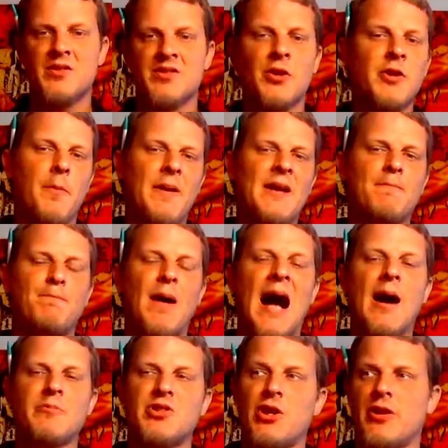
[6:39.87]
So the big
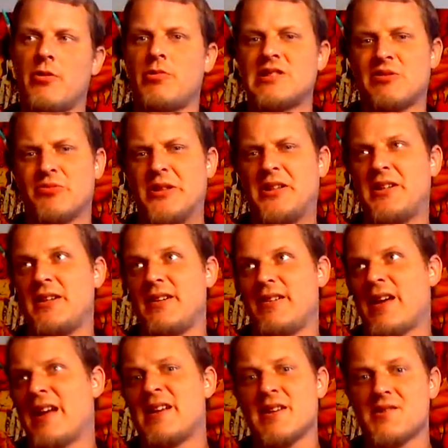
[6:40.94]
bombshell, it wasn't really,
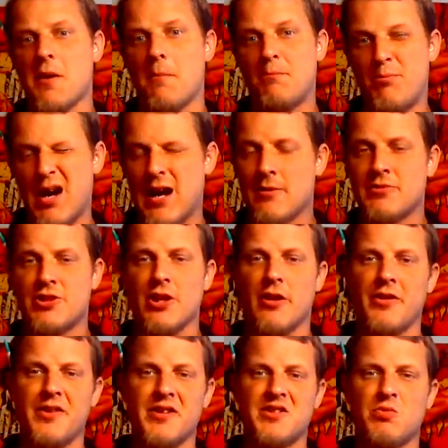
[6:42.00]
I guess, a
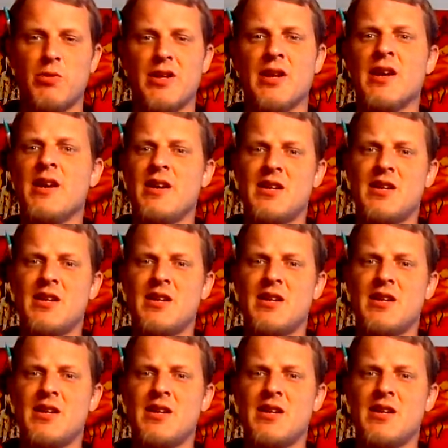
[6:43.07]
bombshell this week,